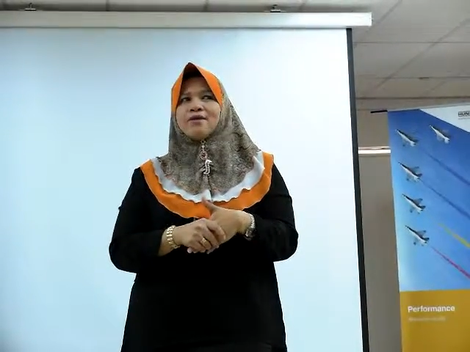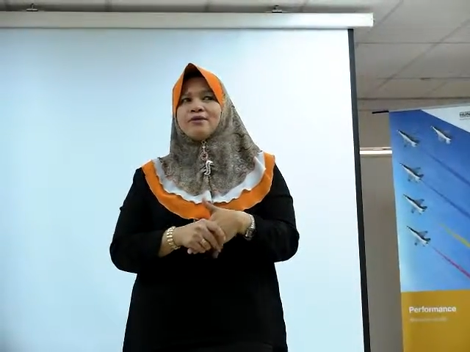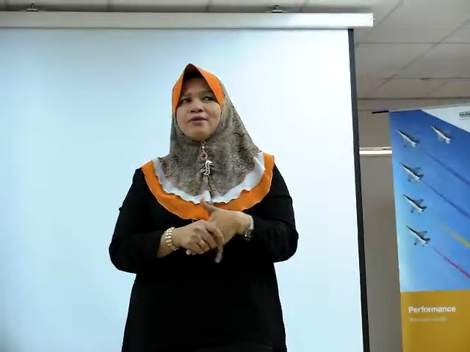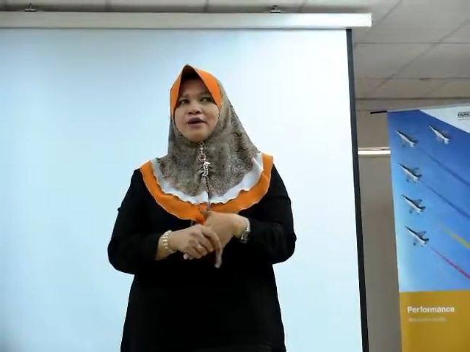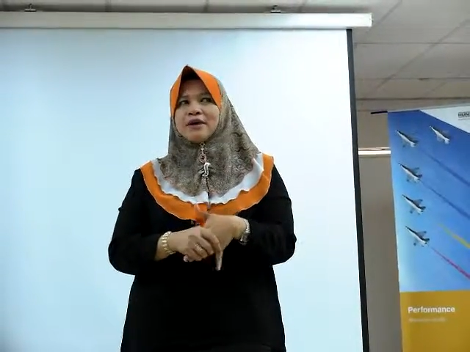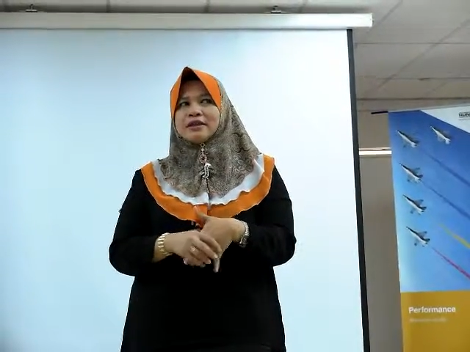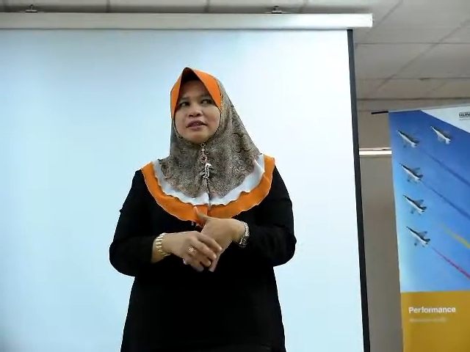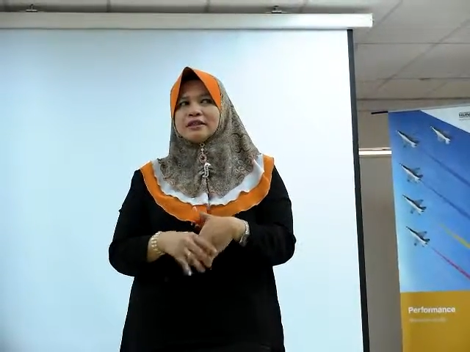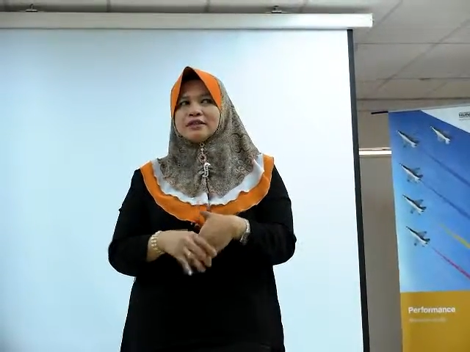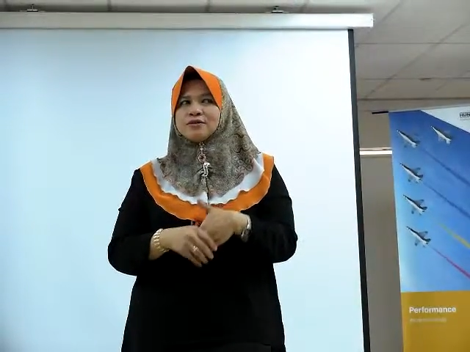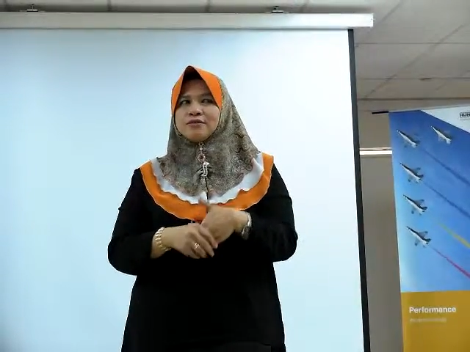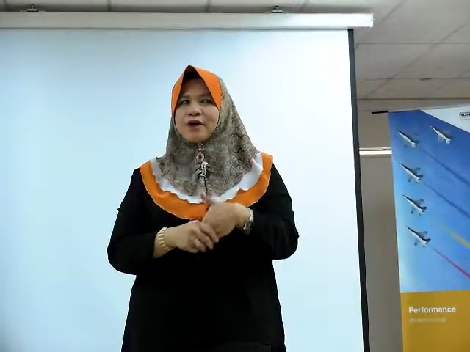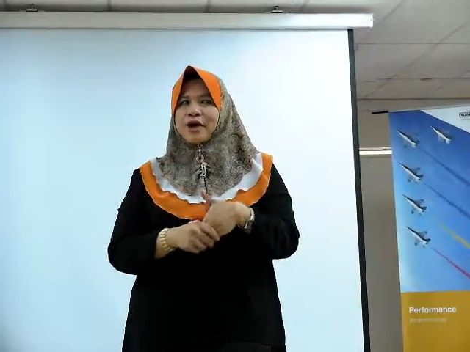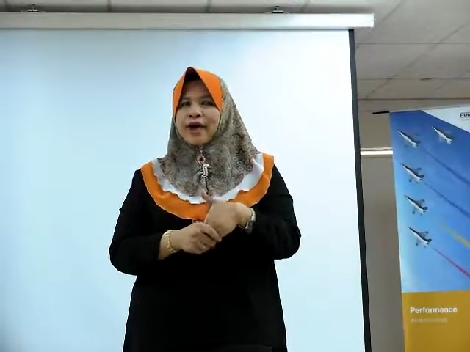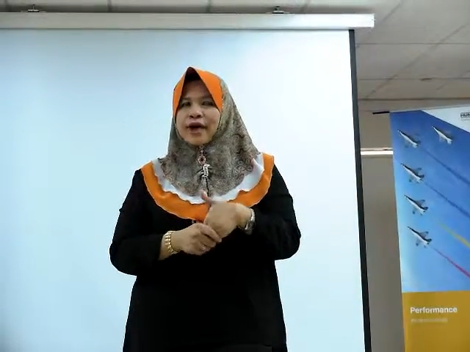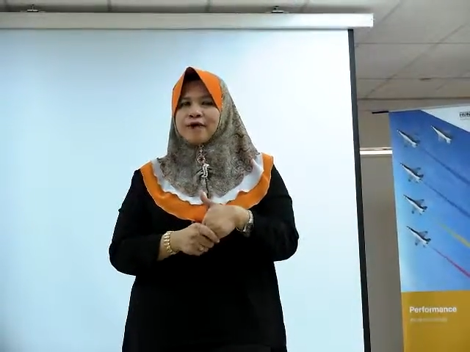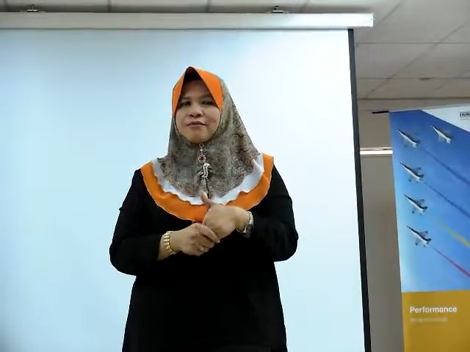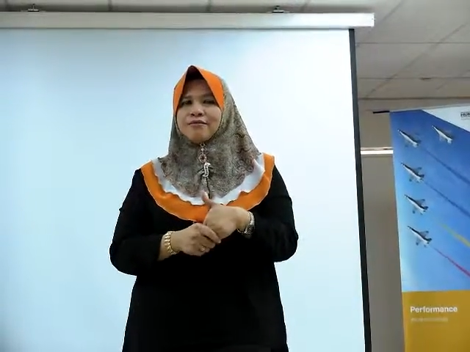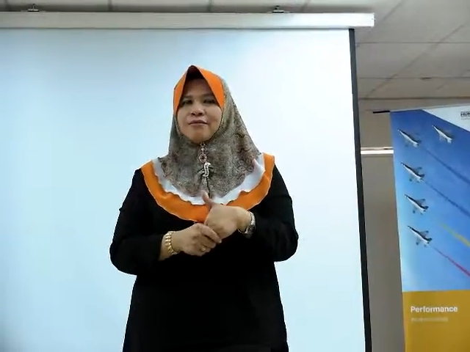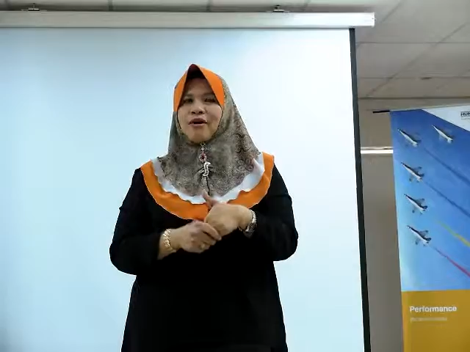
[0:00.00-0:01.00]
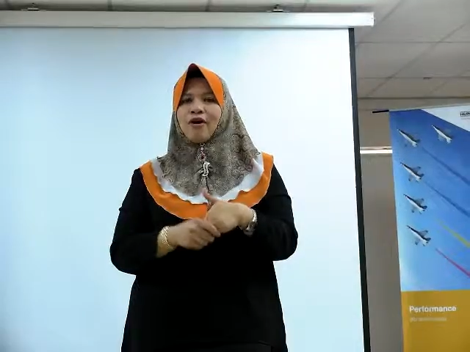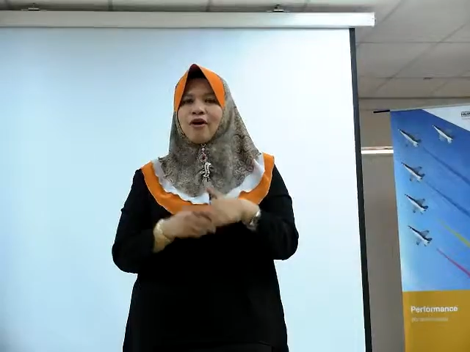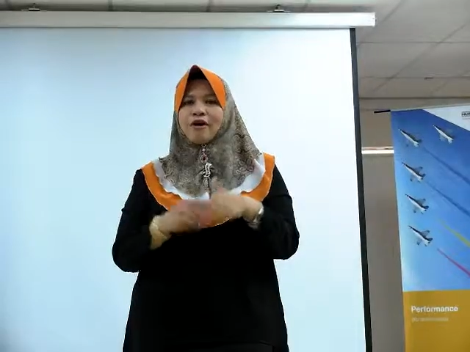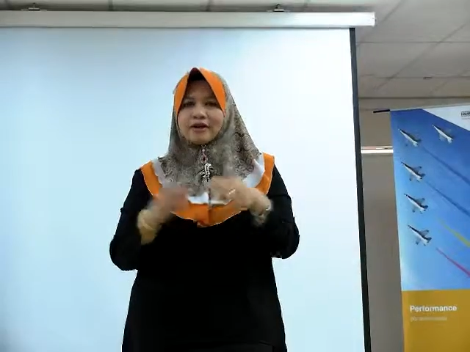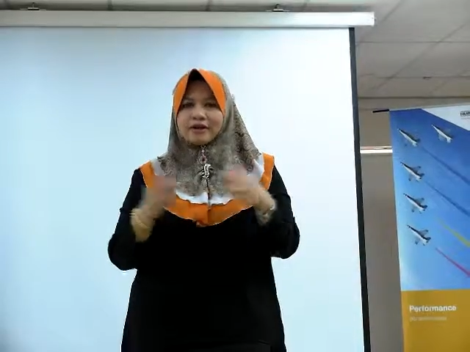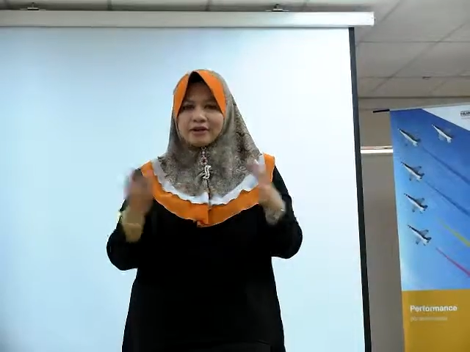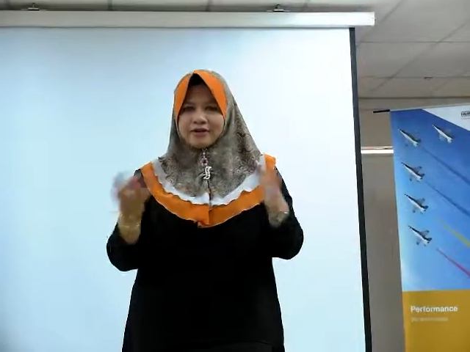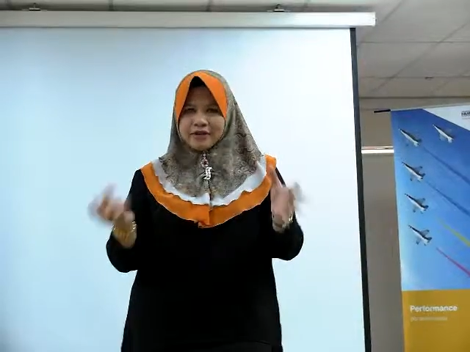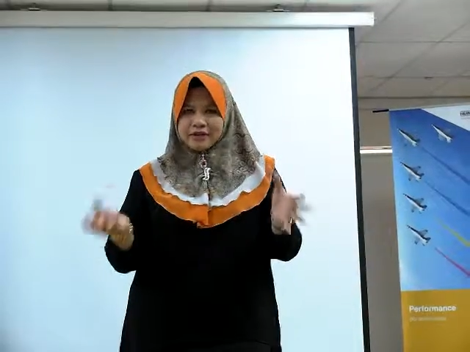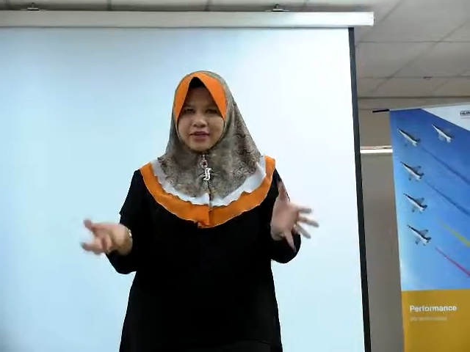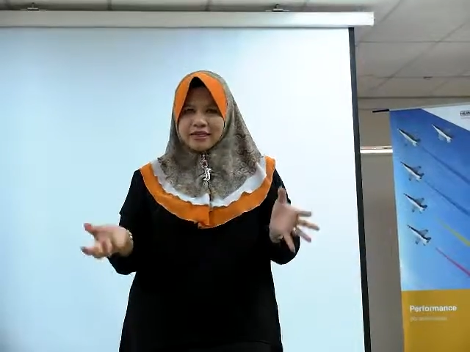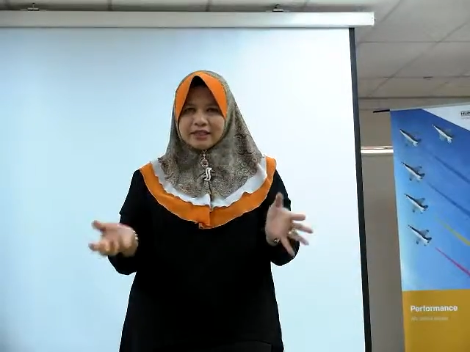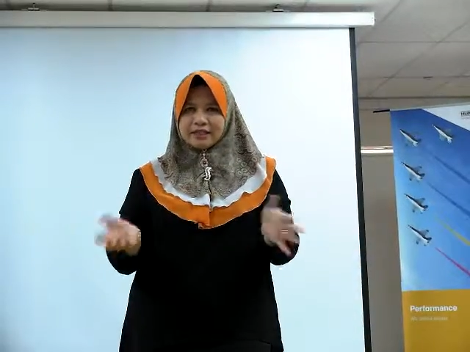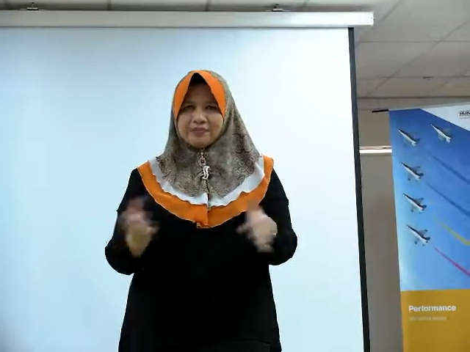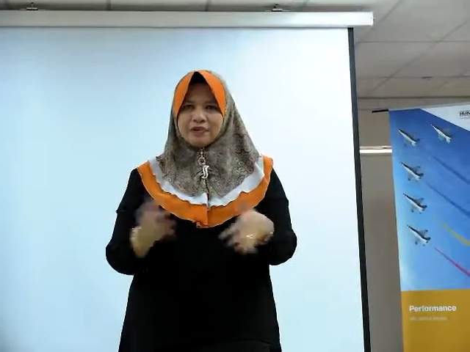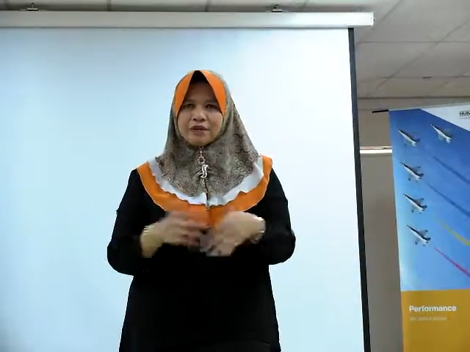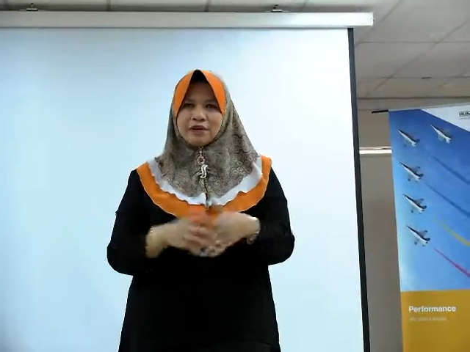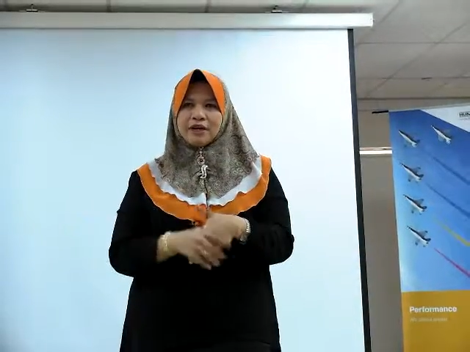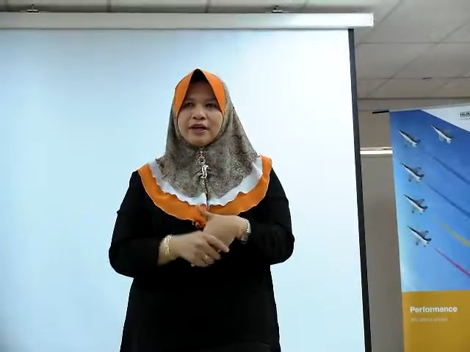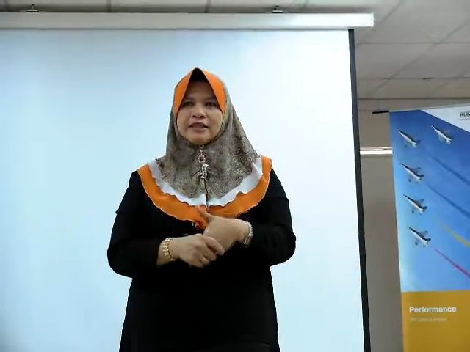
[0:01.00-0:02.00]
want to have all the rings
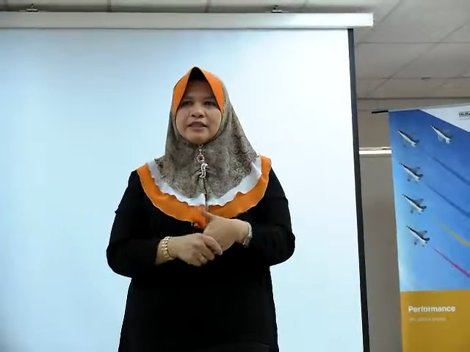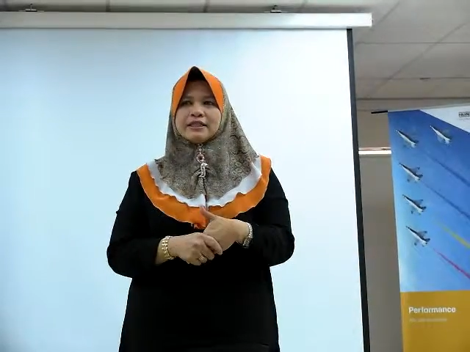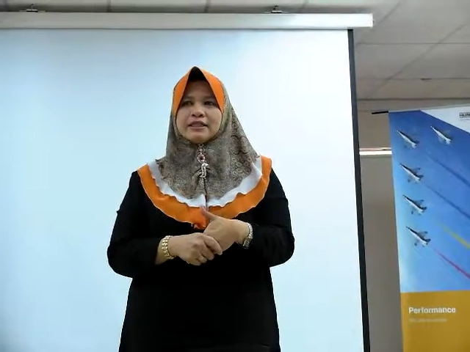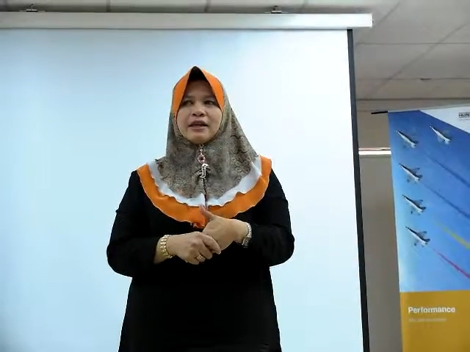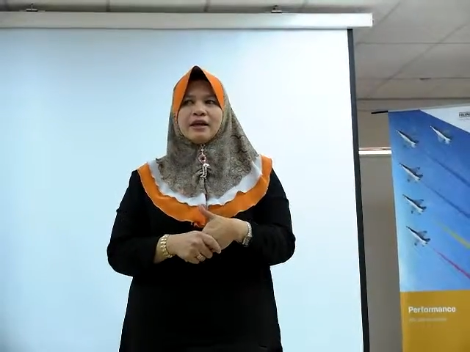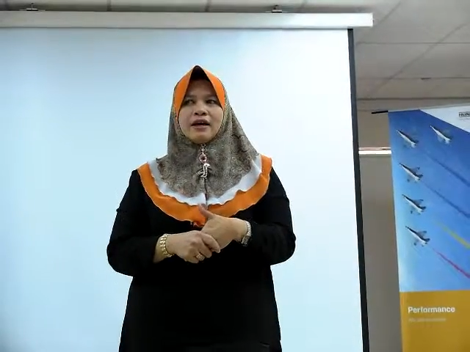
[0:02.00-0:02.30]
because